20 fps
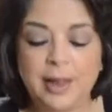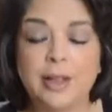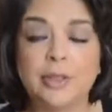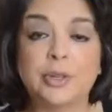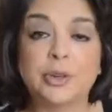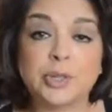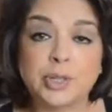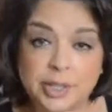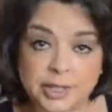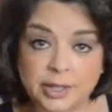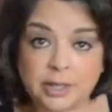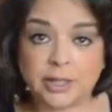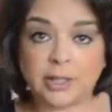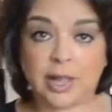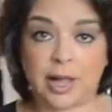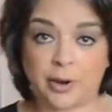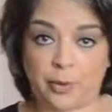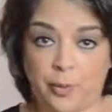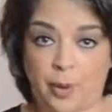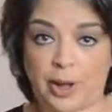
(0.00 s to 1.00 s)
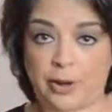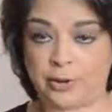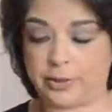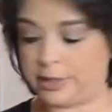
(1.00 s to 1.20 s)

There's still a lot of water